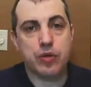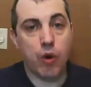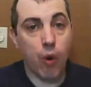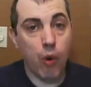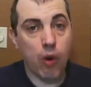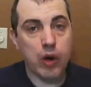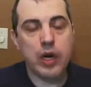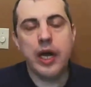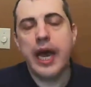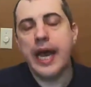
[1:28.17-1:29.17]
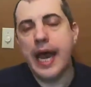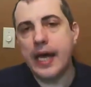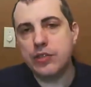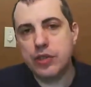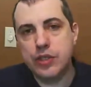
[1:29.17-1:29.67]
or an
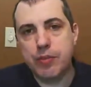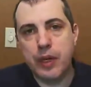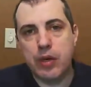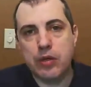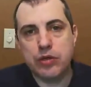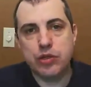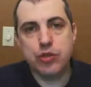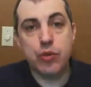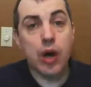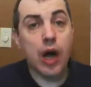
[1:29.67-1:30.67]
address that belongs to a